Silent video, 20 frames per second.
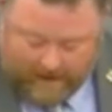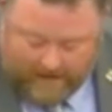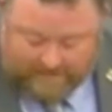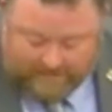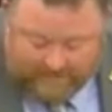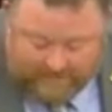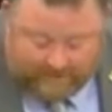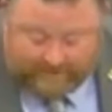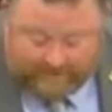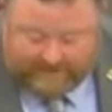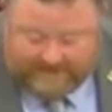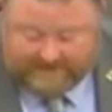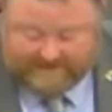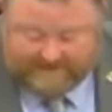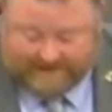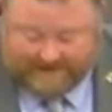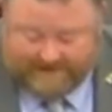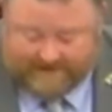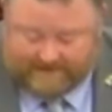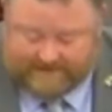am very
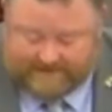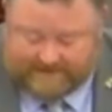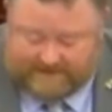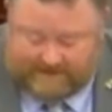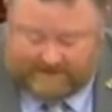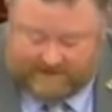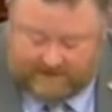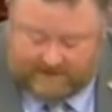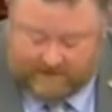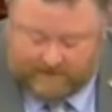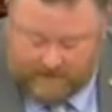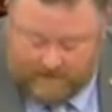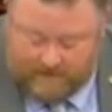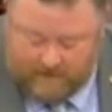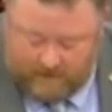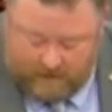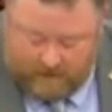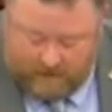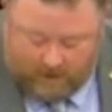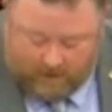excited to see
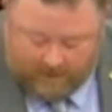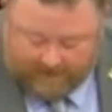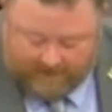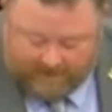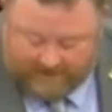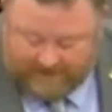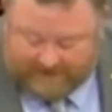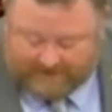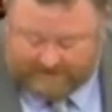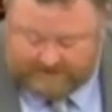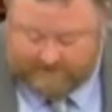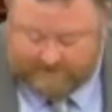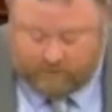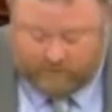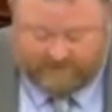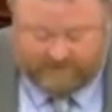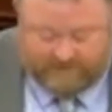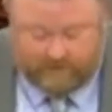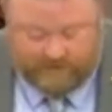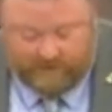all that the class of
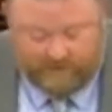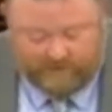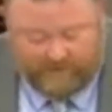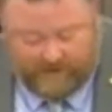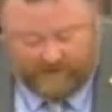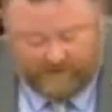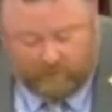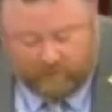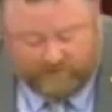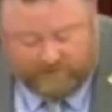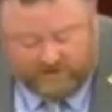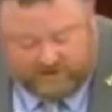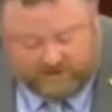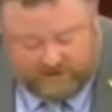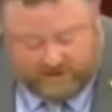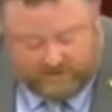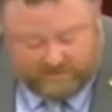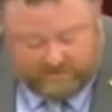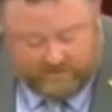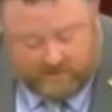2025 will
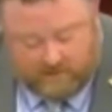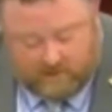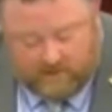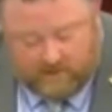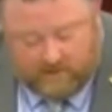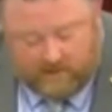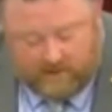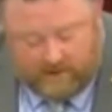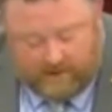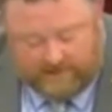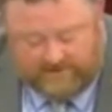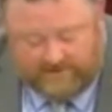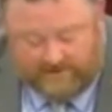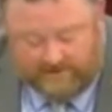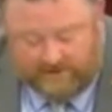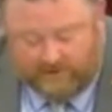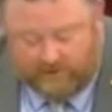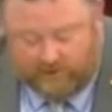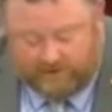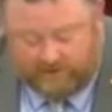achieve as they
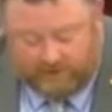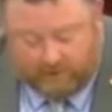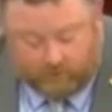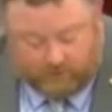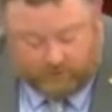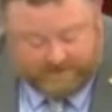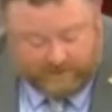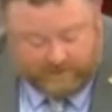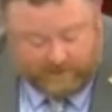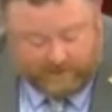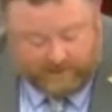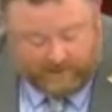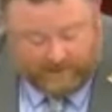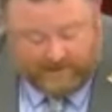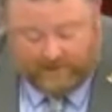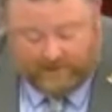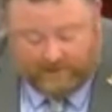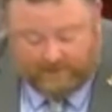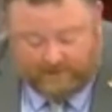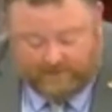learn the tools that will
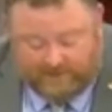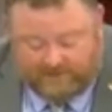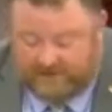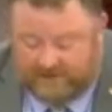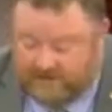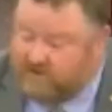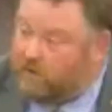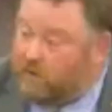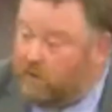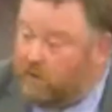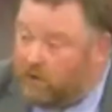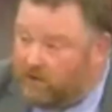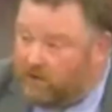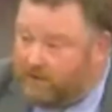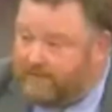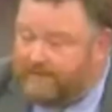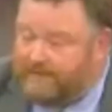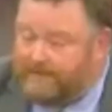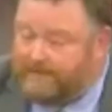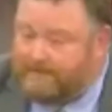allow them to change the
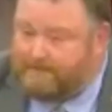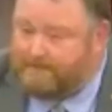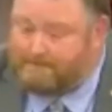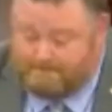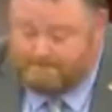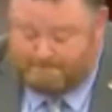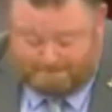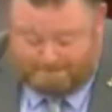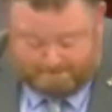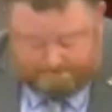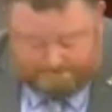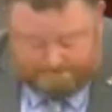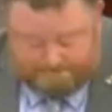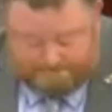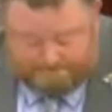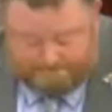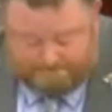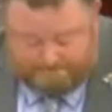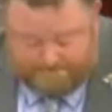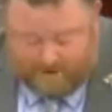world.
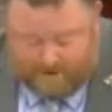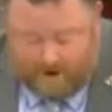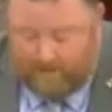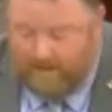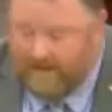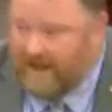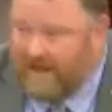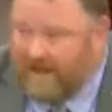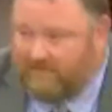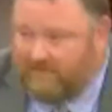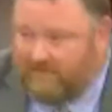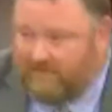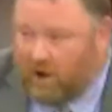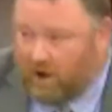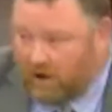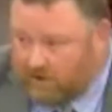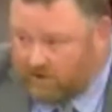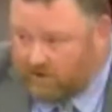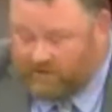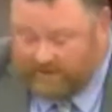On behalf of
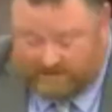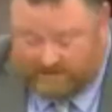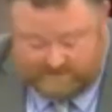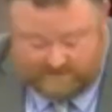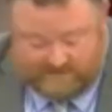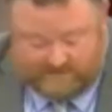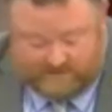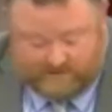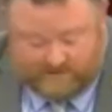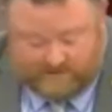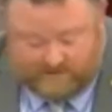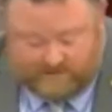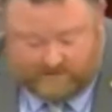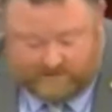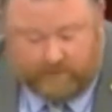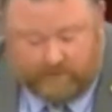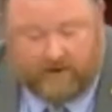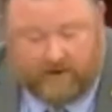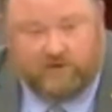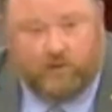all of us
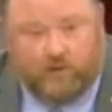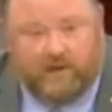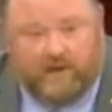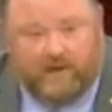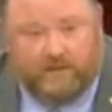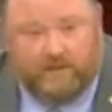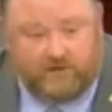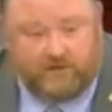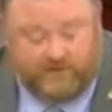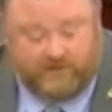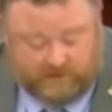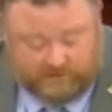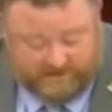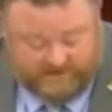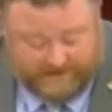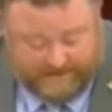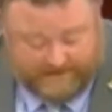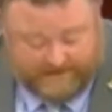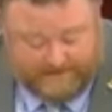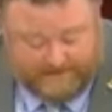at Roger Williams
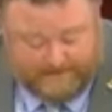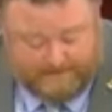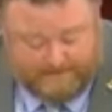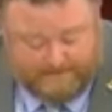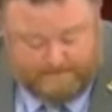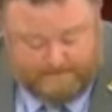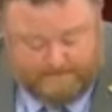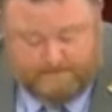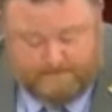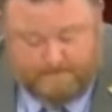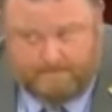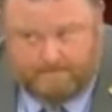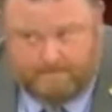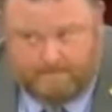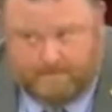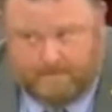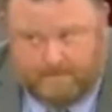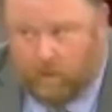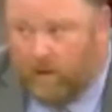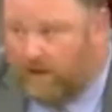University,
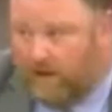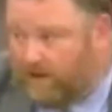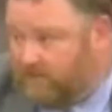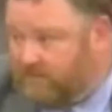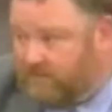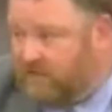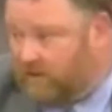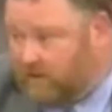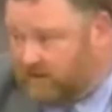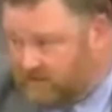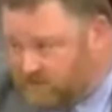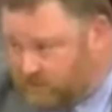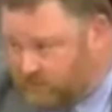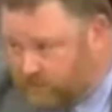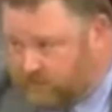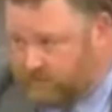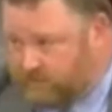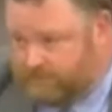welcome to law school.